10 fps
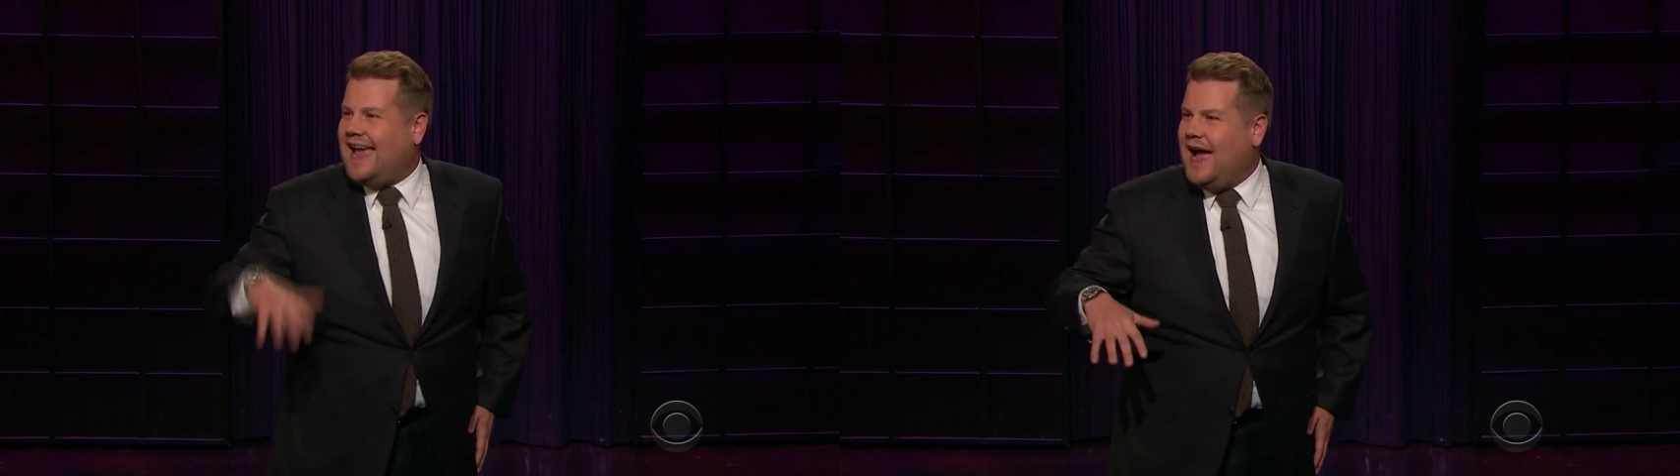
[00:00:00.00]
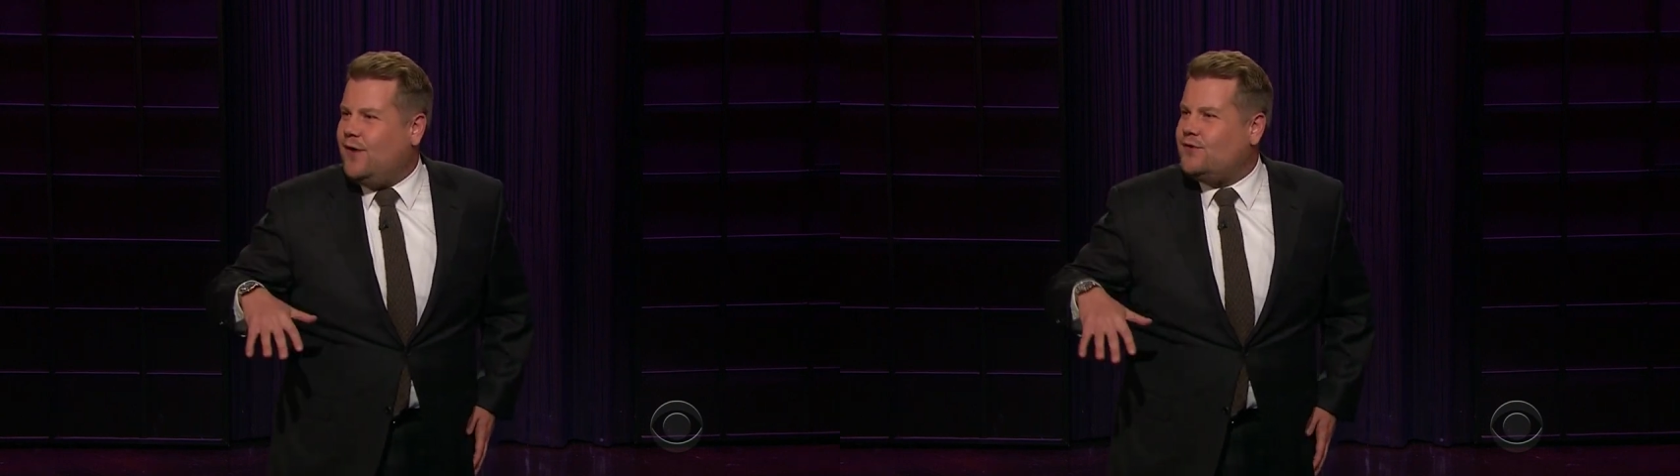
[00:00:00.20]

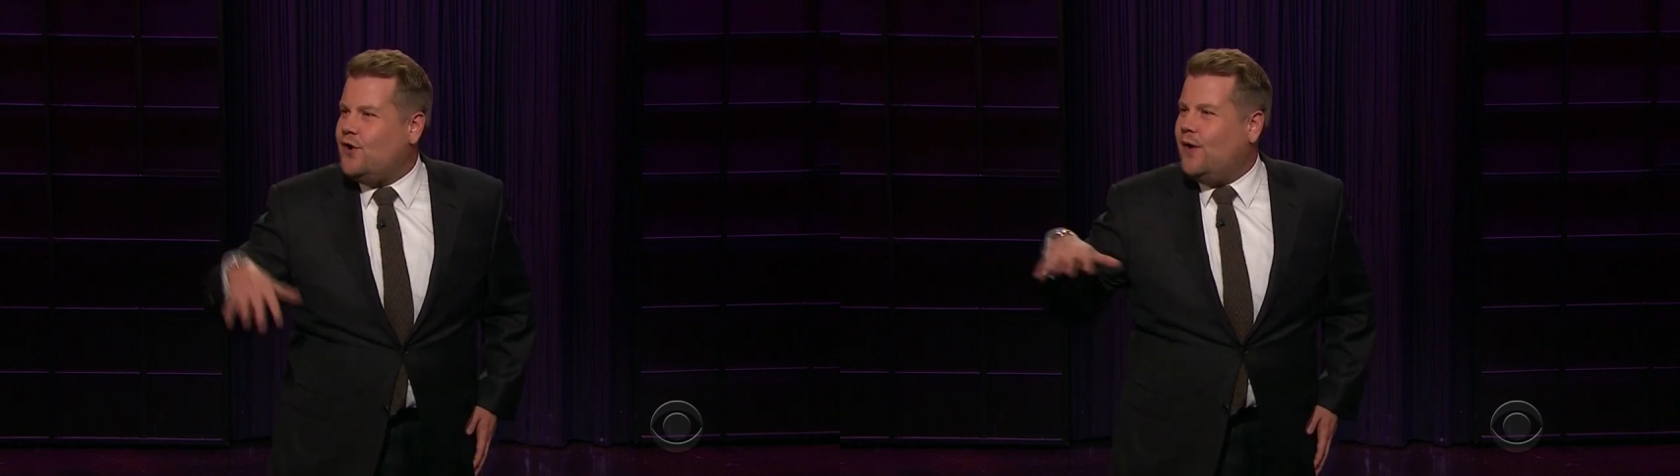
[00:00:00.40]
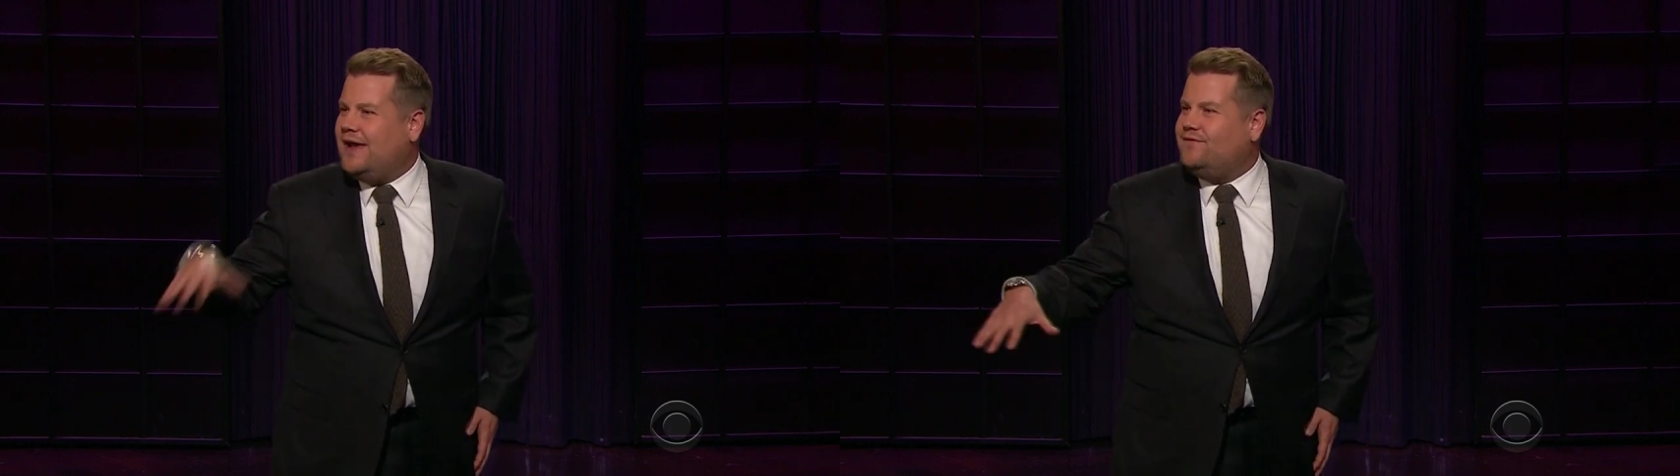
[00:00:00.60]
down
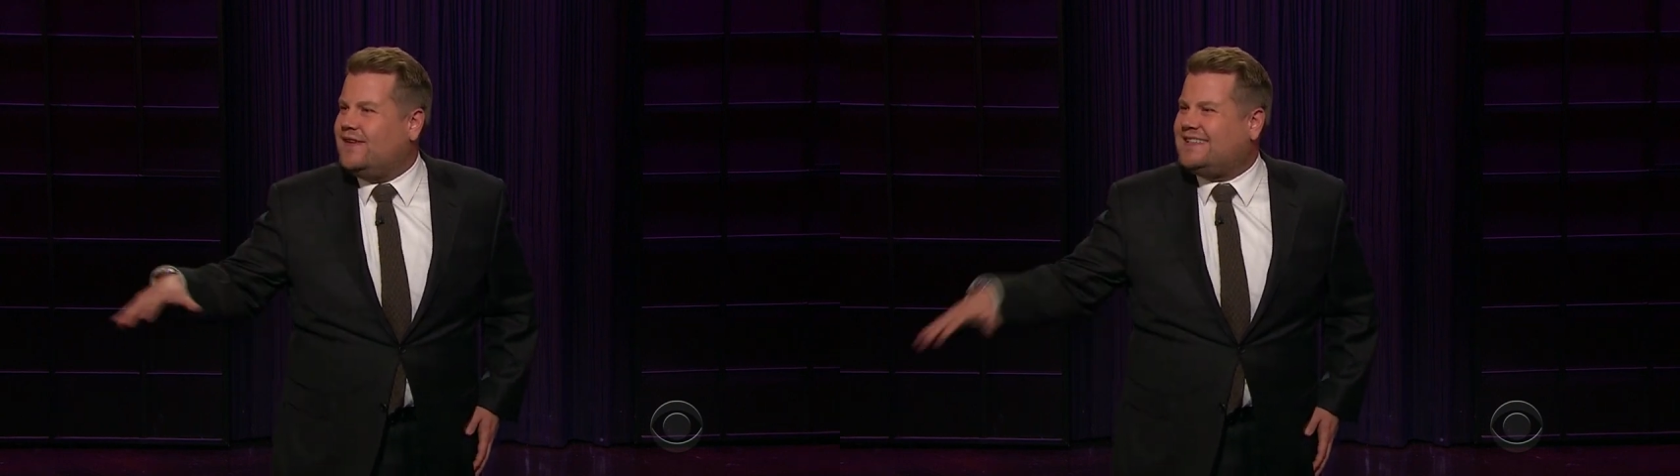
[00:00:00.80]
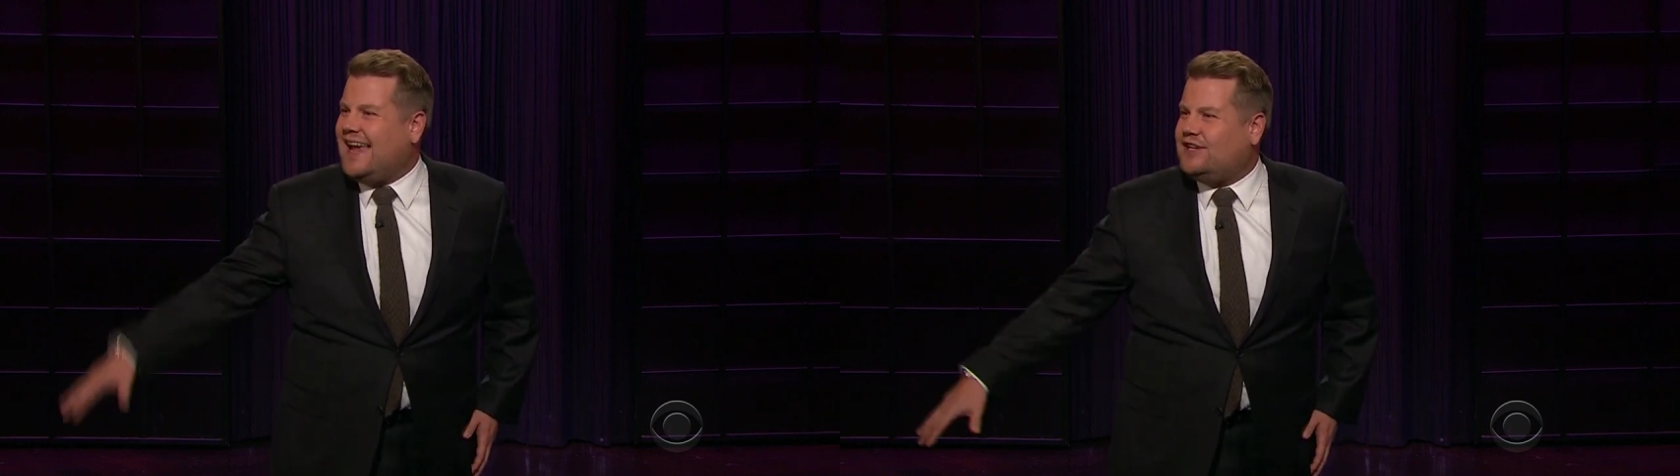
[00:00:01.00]
your
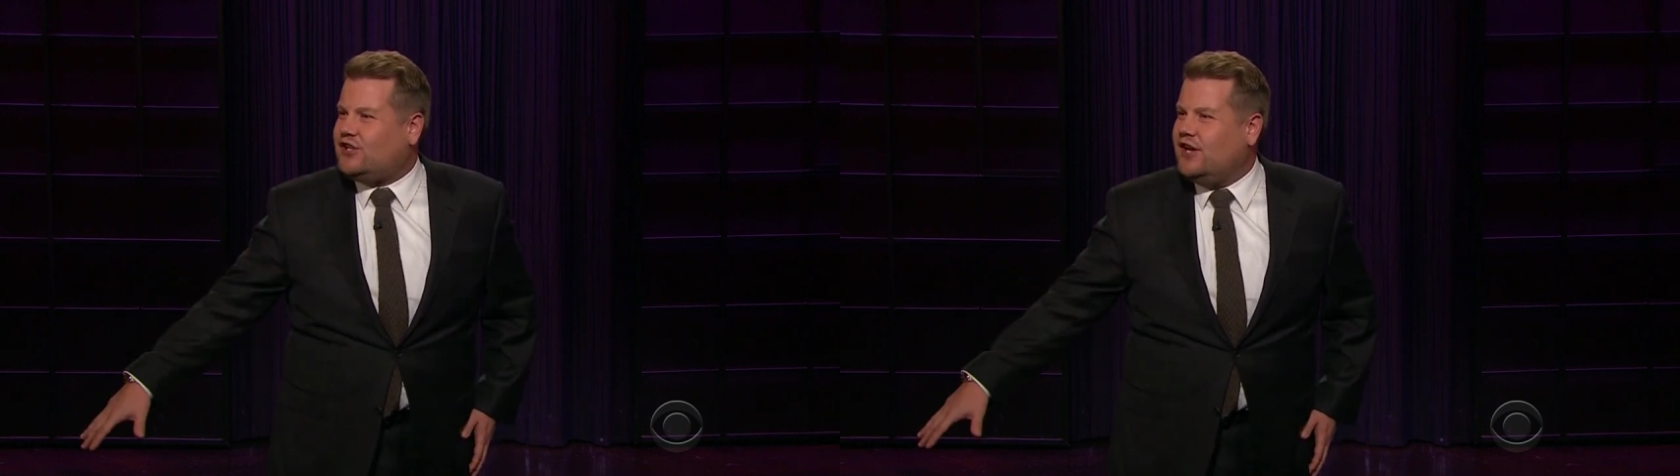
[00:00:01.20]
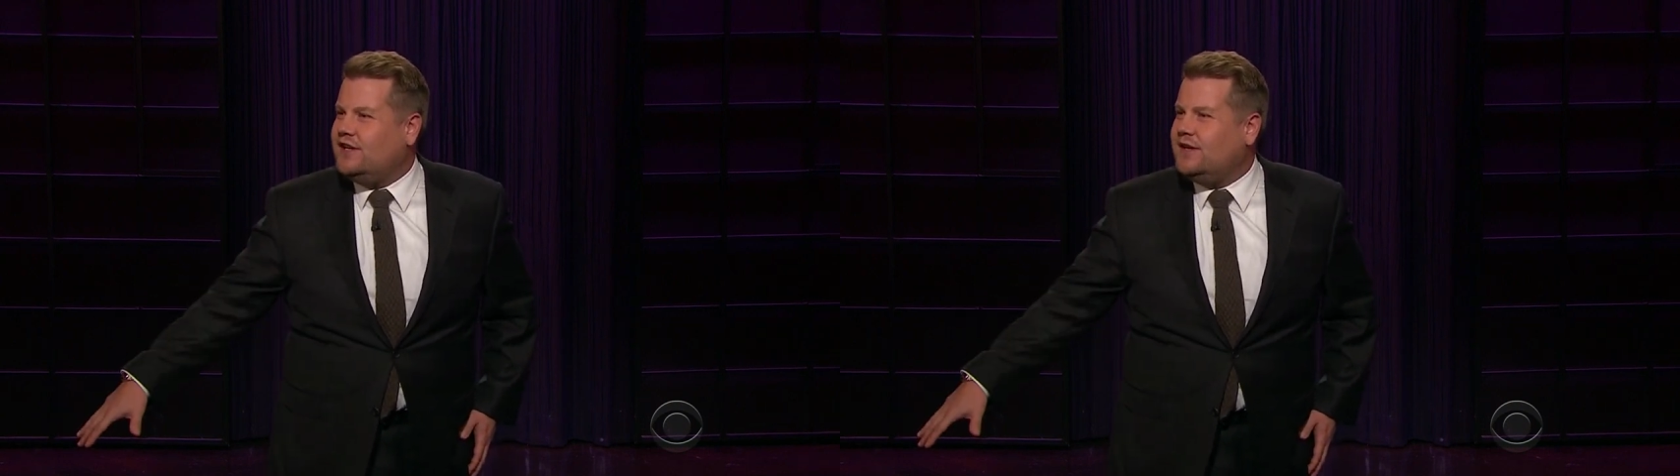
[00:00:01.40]
invitation?